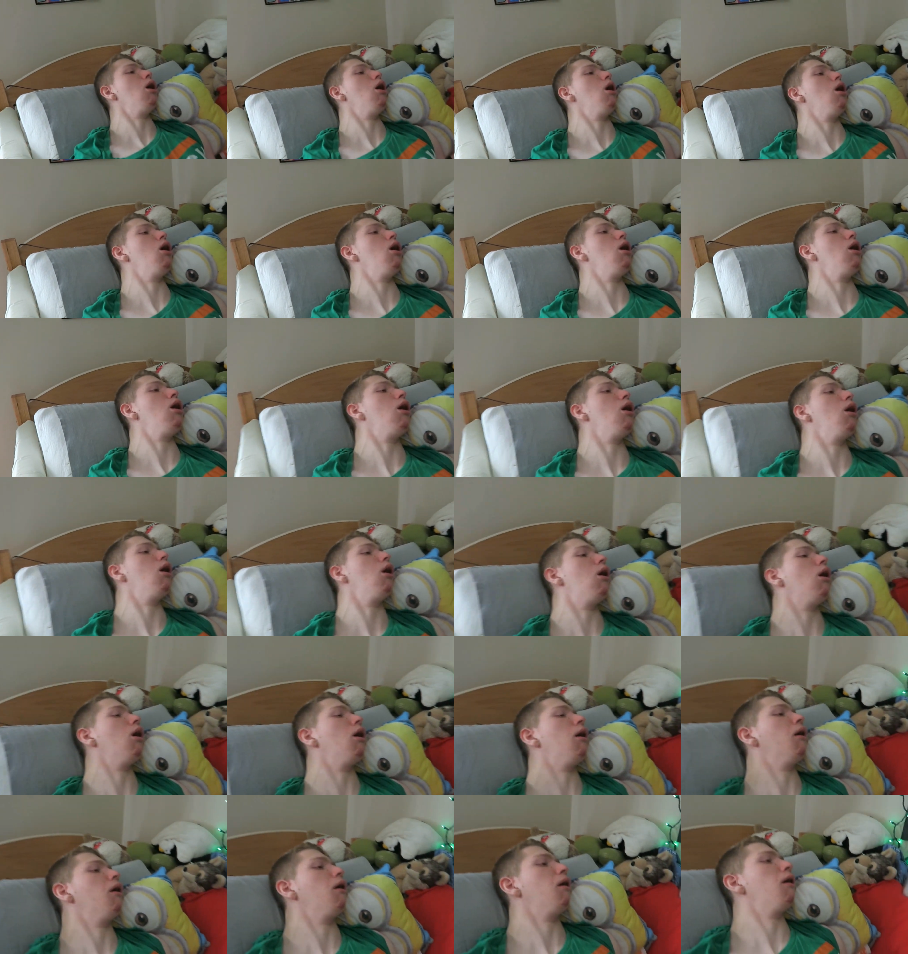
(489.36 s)

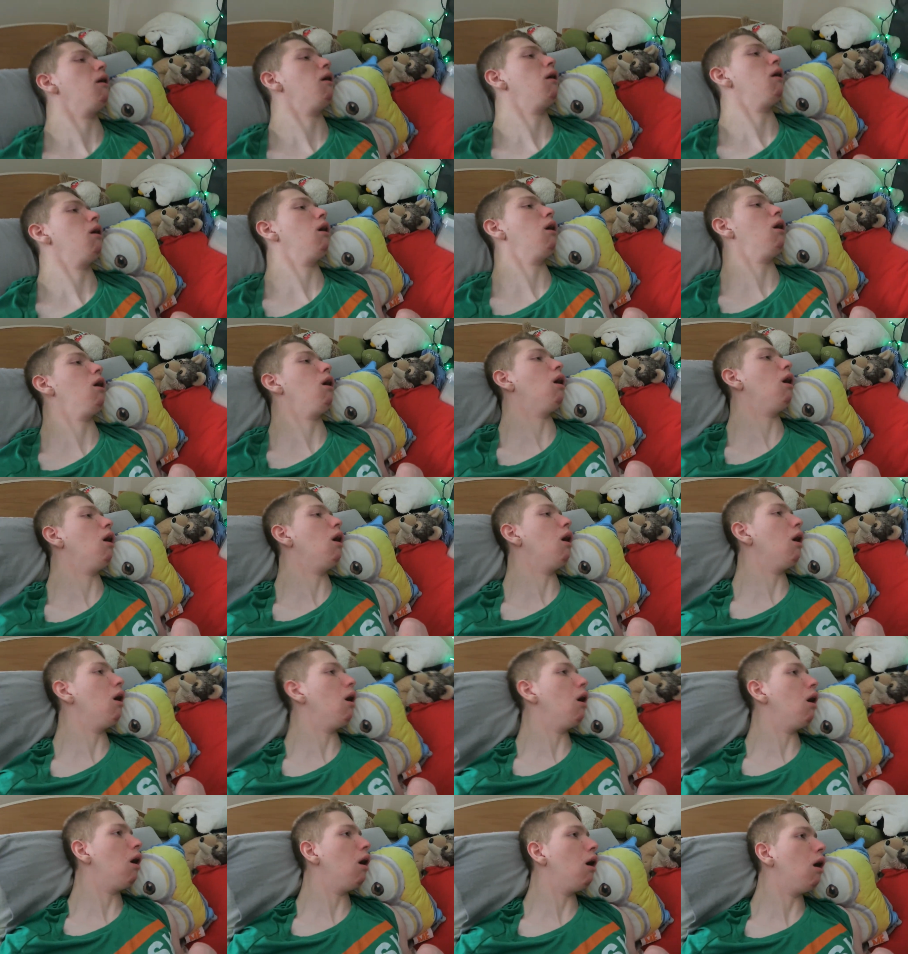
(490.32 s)

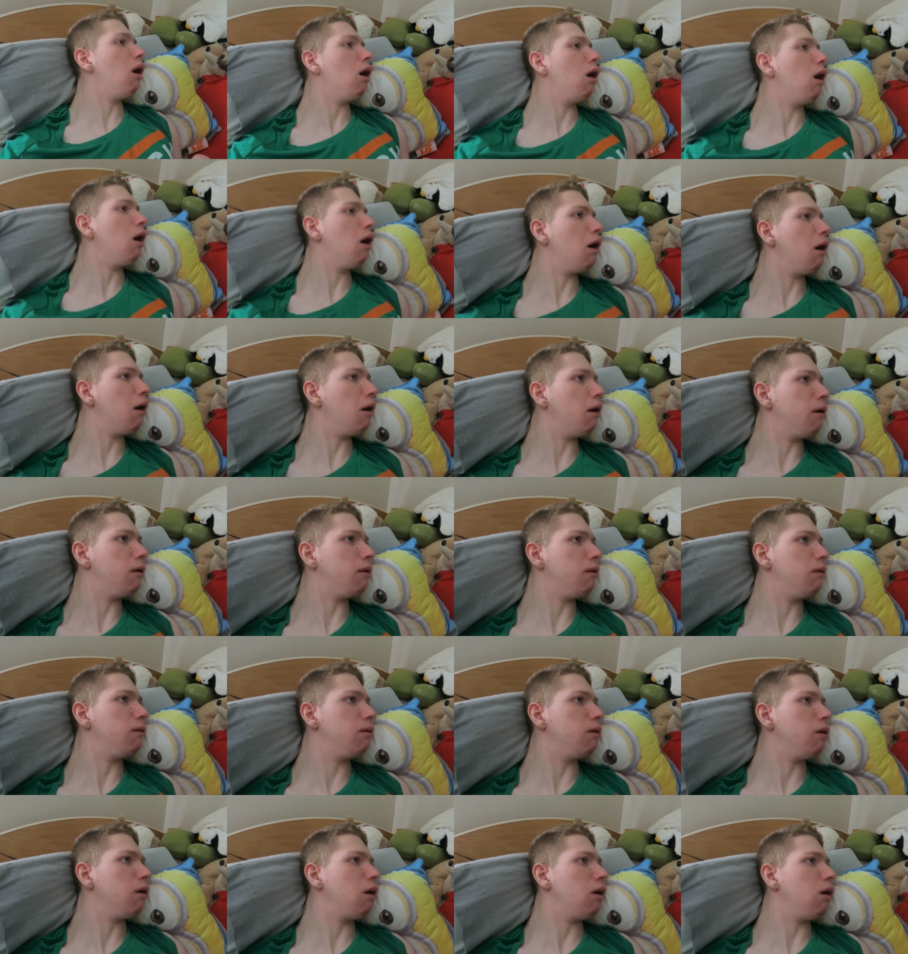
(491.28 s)

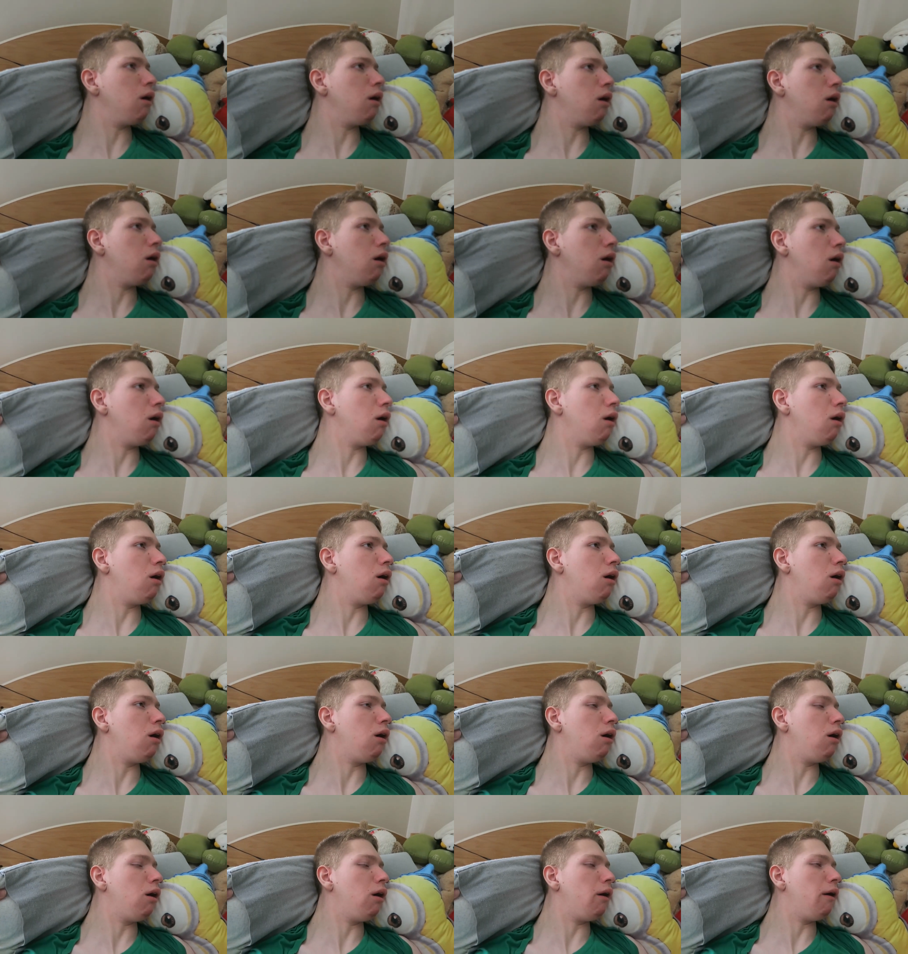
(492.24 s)

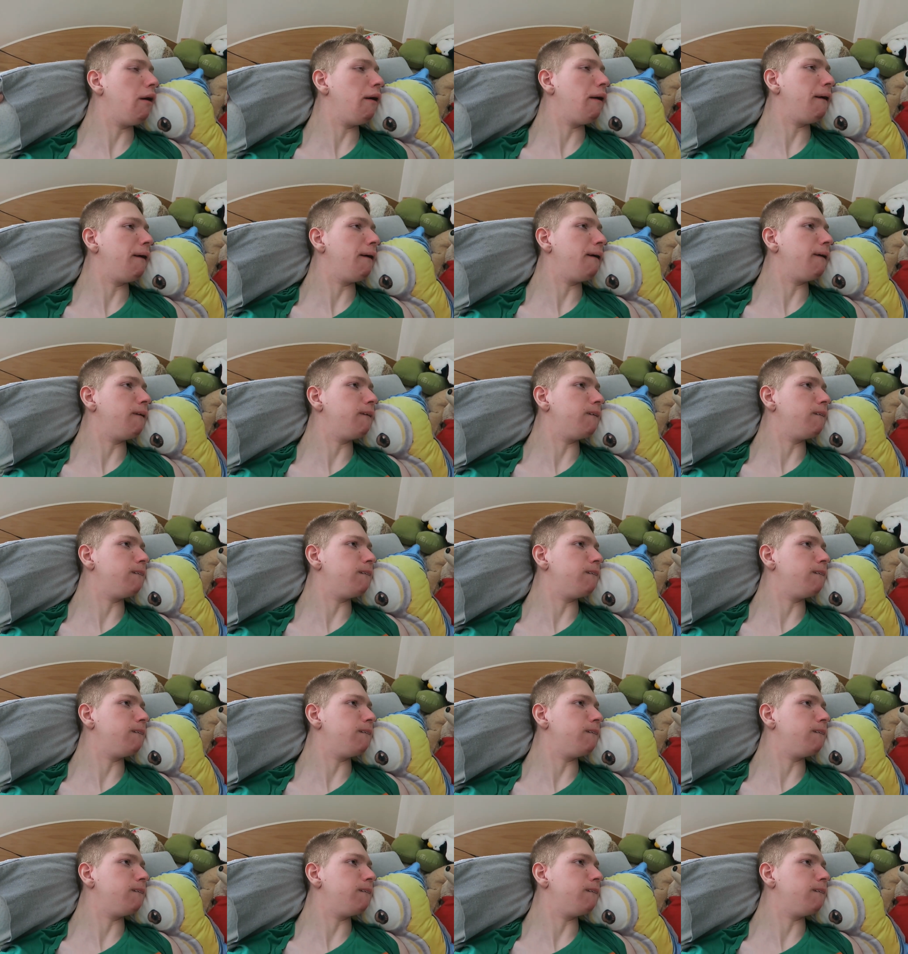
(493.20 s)
No one is speaking in this clip.